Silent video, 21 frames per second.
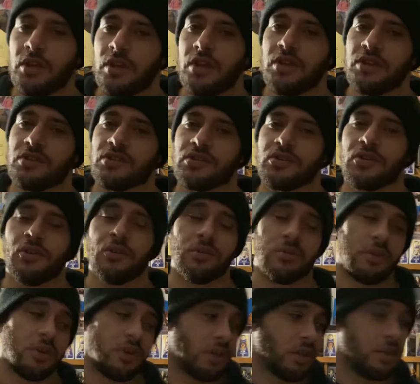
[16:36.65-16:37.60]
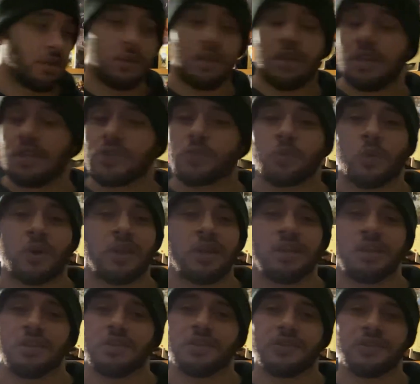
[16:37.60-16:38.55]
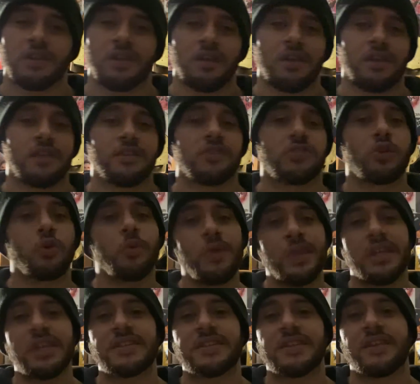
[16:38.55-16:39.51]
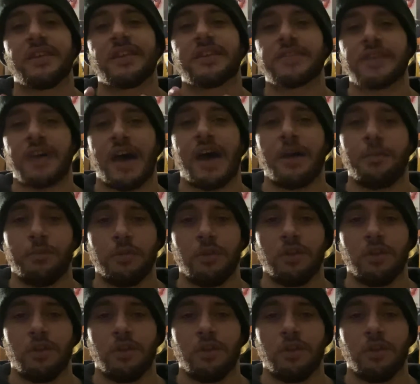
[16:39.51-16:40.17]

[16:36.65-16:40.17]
So it is what it is. Until we get to the top,